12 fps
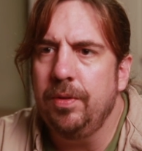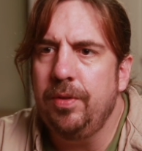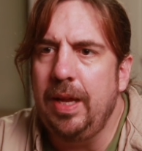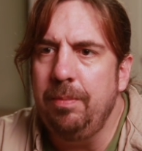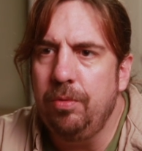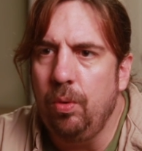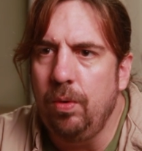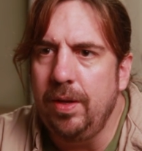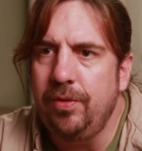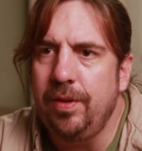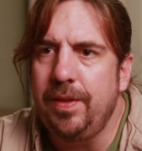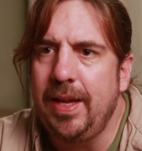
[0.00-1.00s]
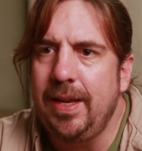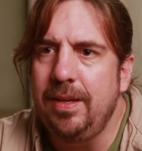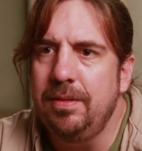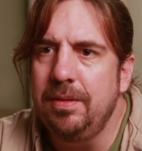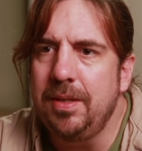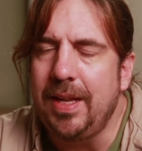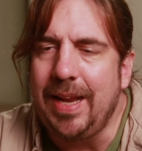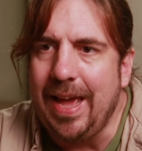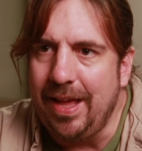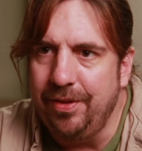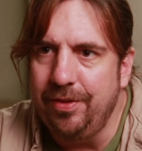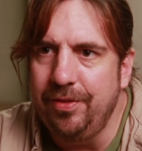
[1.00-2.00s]
Same toys that they'd
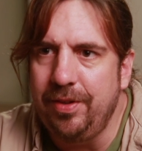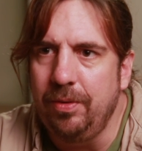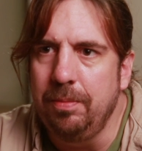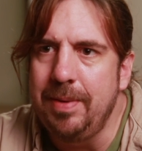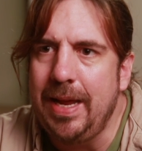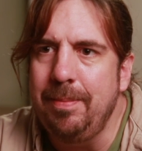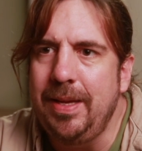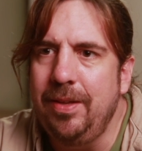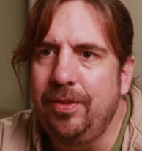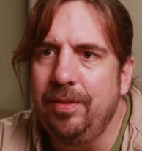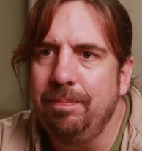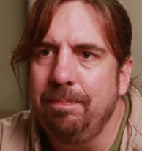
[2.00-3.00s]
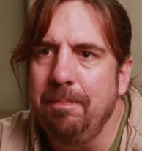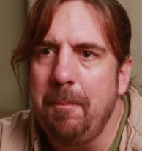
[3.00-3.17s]
had since they were babies.